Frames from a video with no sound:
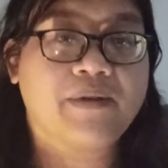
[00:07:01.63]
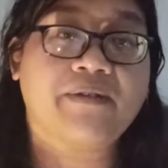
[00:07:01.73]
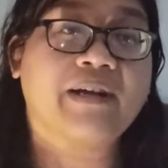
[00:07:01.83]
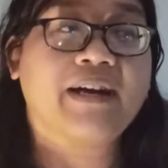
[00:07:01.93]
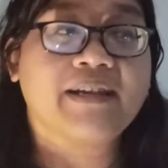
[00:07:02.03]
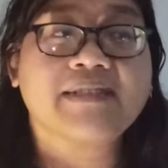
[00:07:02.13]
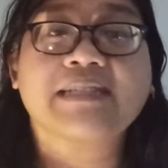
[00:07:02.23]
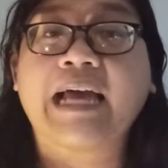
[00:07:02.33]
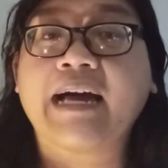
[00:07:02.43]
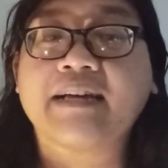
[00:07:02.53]
they were regarded
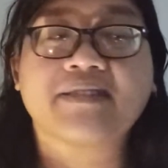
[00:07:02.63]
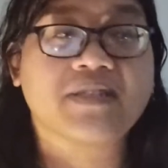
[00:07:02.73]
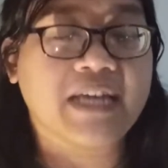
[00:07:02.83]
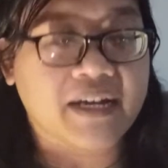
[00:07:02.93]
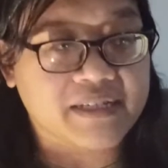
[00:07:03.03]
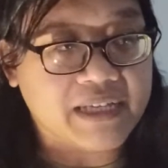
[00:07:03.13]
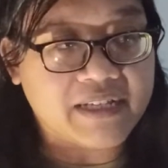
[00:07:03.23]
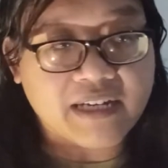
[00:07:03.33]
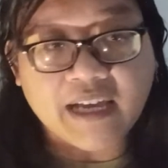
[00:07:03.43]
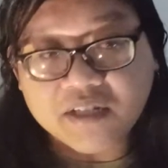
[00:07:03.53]
as young
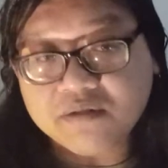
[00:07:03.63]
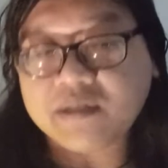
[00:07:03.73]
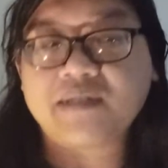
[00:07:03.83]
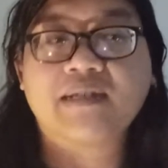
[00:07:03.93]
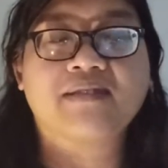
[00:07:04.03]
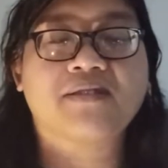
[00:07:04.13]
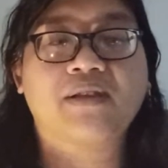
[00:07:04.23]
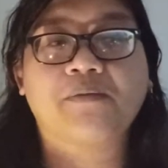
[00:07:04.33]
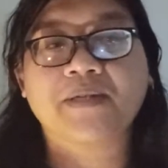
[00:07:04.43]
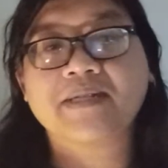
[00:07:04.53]
intellectuals, and so
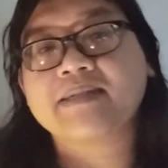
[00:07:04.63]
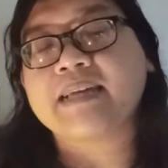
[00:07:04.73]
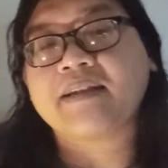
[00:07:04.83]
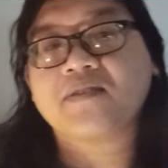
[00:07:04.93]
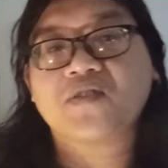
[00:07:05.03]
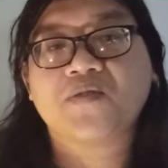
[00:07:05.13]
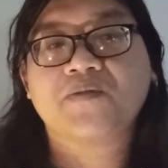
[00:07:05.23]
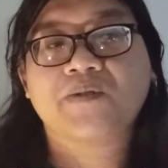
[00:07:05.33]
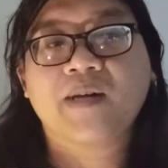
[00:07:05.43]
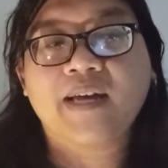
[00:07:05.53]
they were sent to
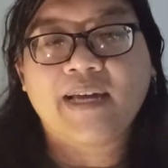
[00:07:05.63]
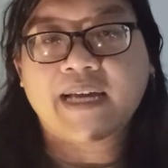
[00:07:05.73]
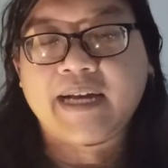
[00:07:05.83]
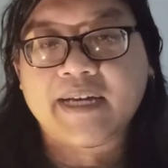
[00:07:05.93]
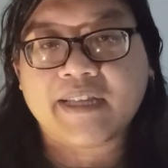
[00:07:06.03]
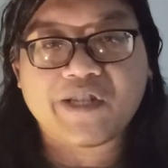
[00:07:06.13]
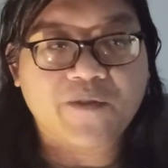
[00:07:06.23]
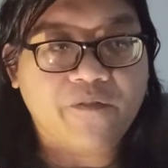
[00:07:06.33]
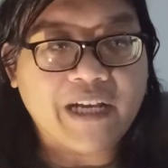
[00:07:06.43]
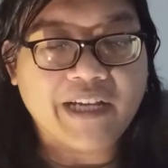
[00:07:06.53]
uh,
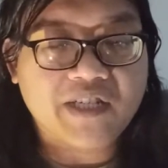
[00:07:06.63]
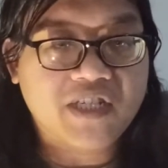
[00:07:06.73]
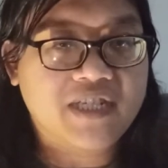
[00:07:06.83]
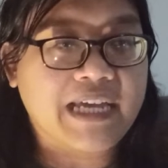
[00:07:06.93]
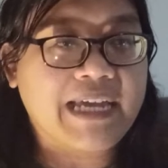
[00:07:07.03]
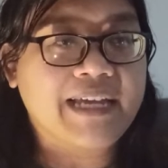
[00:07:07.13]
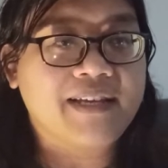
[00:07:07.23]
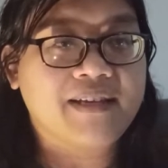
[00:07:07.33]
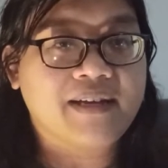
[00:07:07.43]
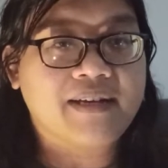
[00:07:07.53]
this village
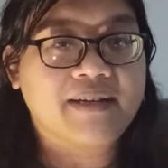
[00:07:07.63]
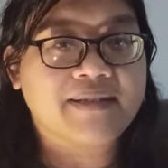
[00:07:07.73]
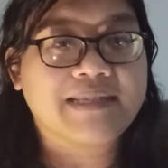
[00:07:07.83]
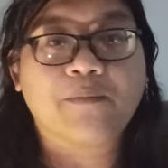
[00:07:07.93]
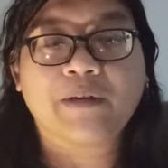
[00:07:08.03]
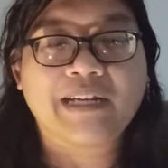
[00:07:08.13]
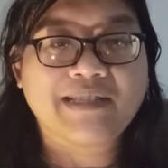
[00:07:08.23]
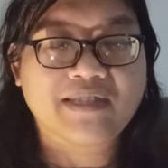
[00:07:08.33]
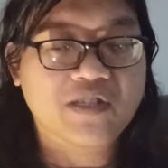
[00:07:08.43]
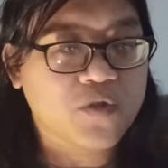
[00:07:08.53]
in uh, somewhere
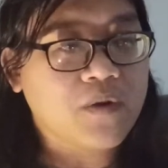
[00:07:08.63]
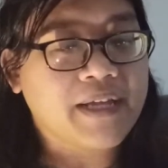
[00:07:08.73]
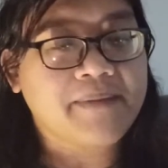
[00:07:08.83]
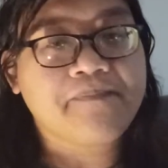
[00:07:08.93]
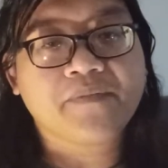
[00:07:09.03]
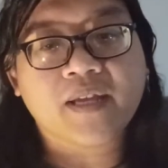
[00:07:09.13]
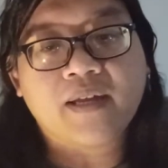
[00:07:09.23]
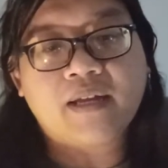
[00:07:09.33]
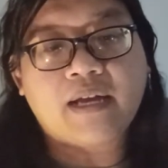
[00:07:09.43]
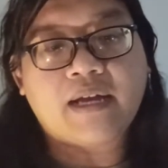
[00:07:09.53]
in Sichuan
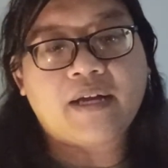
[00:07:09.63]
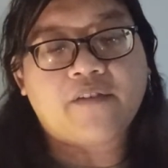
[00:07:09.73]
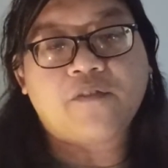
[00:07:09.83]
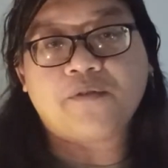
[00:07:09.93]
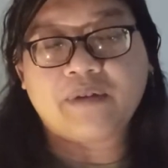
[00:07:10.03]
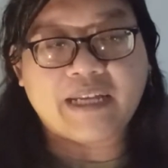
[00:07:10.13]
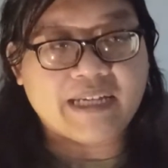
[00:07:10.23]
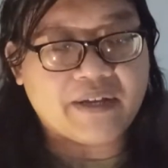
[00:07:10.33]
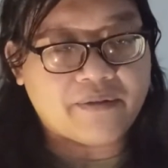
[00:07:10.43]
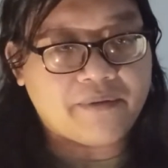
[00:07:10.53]
uh, for
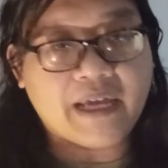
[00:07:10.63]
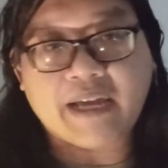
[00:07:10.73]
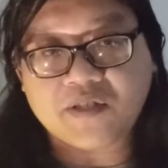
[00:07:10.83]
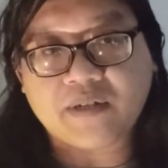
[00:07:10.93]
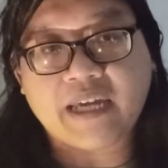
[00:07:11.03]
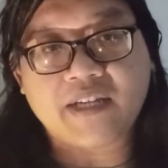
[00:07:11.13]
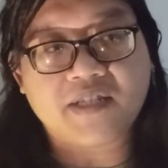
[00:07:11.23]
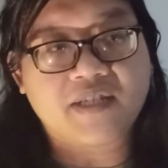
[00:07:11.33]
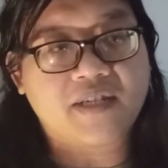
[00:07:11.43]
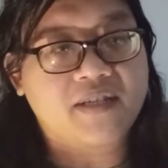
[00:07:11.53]

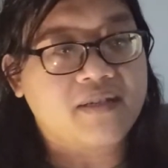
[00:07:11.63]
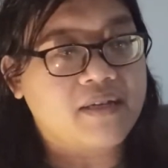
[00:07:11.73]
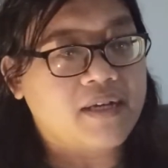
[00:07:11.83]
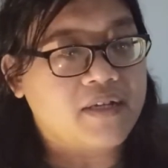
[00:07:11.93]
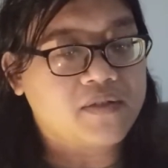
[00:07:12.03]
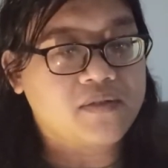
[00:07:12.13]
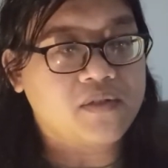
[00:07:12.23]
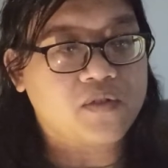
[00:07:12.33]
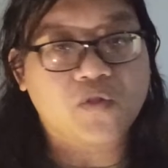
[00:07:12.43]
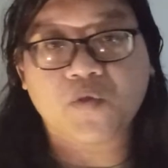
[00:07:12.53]
re-education, uh,
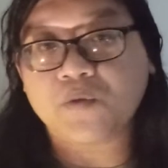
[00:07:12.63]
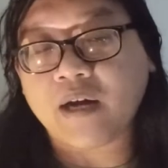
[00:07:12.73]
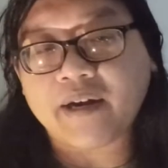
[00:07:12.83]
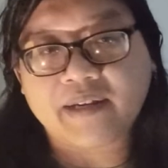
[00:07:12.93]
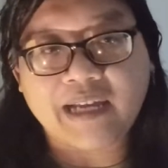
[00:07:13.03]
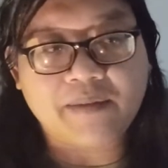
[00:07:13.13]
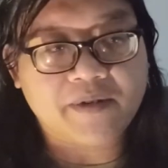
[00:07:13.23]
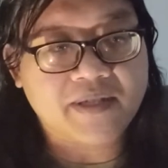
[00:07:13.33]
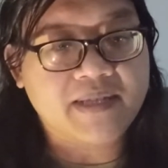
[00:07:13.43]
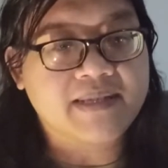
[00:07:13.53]
to do hard
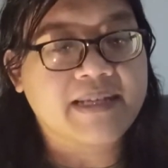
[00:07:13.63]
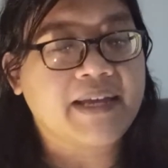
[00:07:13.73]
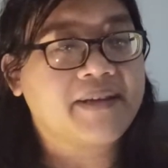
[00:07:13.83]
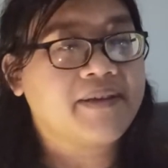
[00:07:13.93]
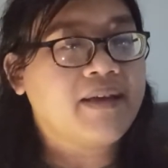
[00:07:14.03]
labors instead.